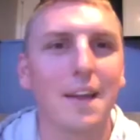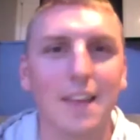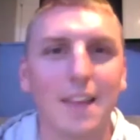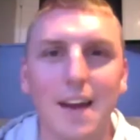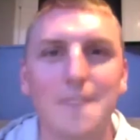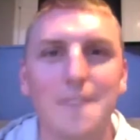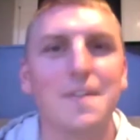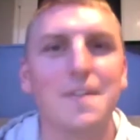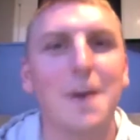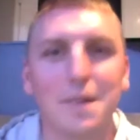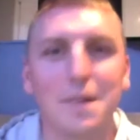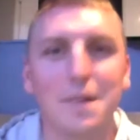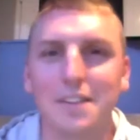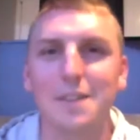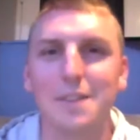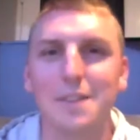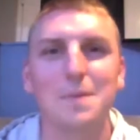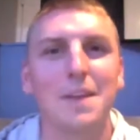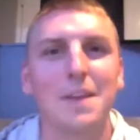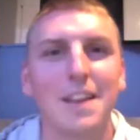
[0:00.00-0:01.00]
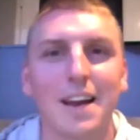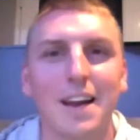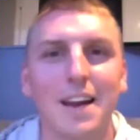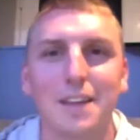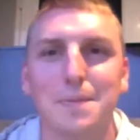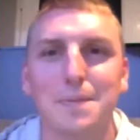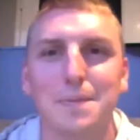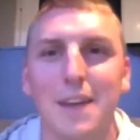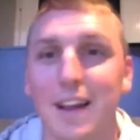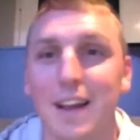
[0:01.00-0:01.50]
AFL is going to be the
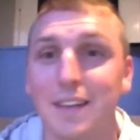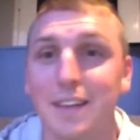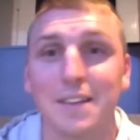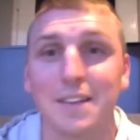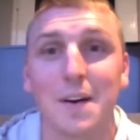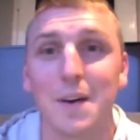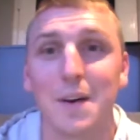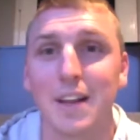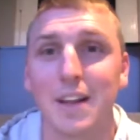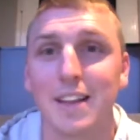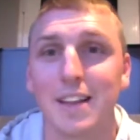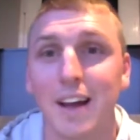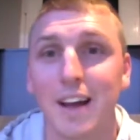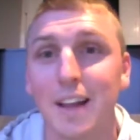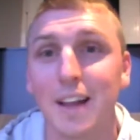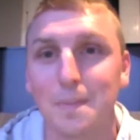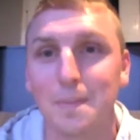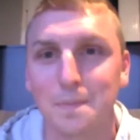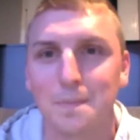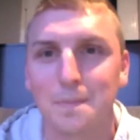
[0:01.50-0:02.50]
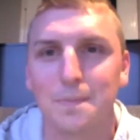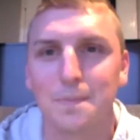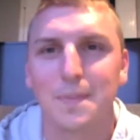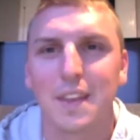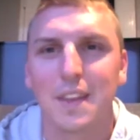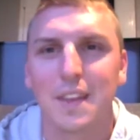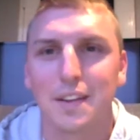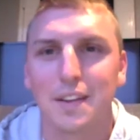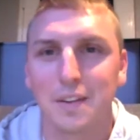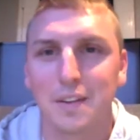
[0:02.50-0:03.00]
next bit, and it's already done.
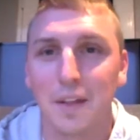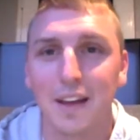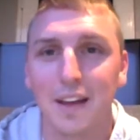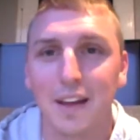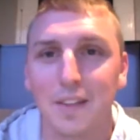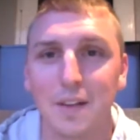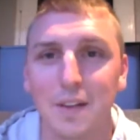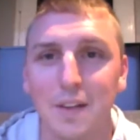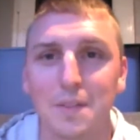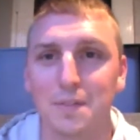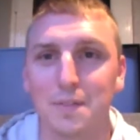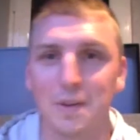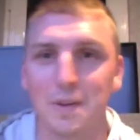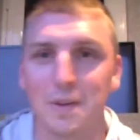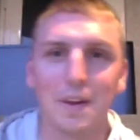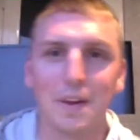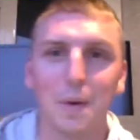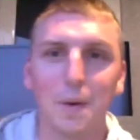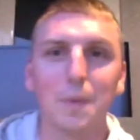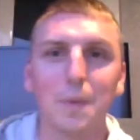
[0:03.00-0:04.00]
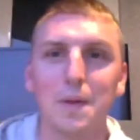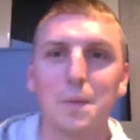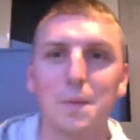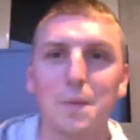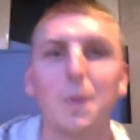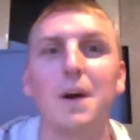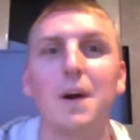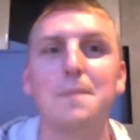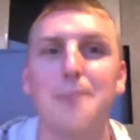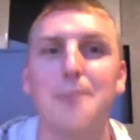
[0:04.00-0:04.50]
So, like, there's really only
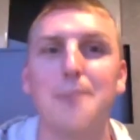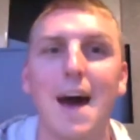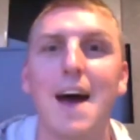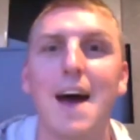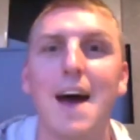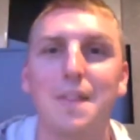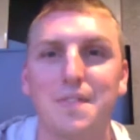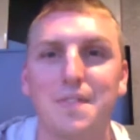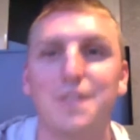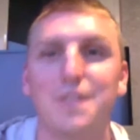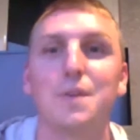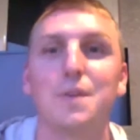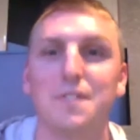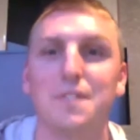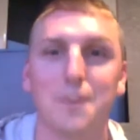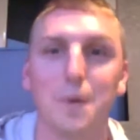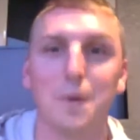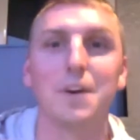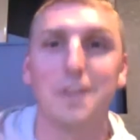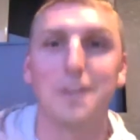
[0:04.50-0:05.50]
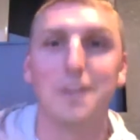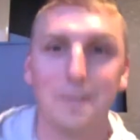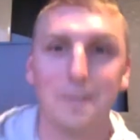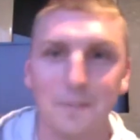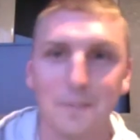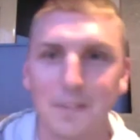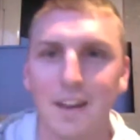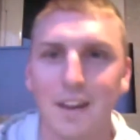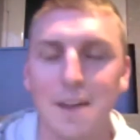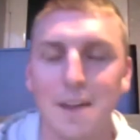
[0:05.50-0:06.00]
one path for you.
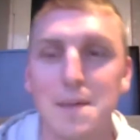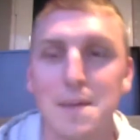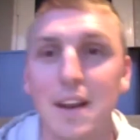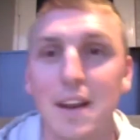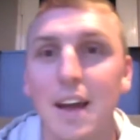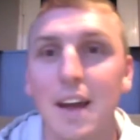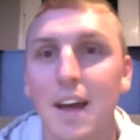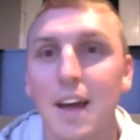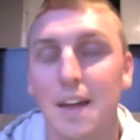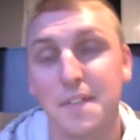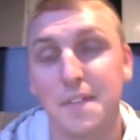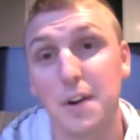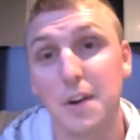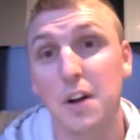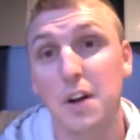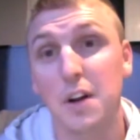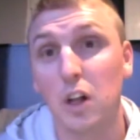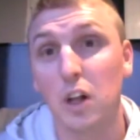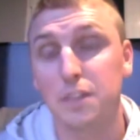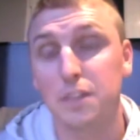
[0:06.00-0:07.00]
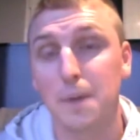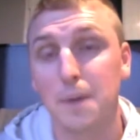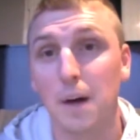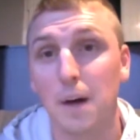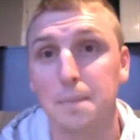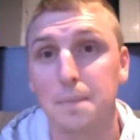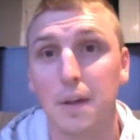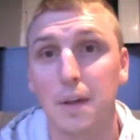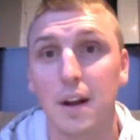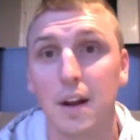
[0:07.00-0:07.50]
I mean, if you're a college ball
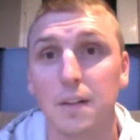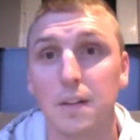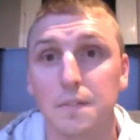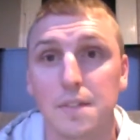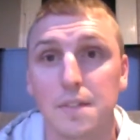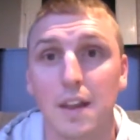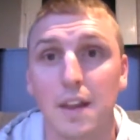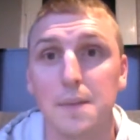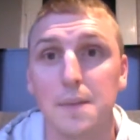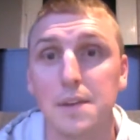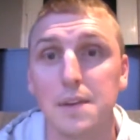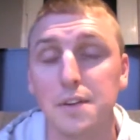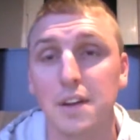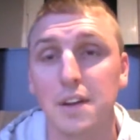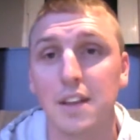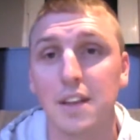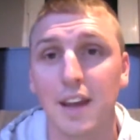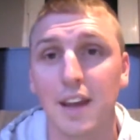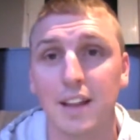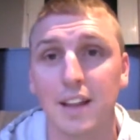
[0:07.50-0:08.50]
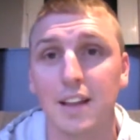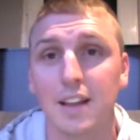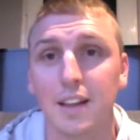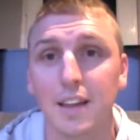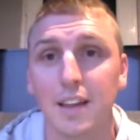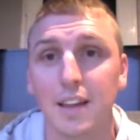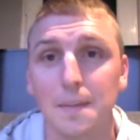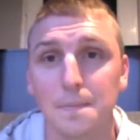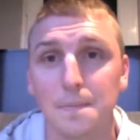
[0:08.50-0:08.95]
player, I mean, you can technically,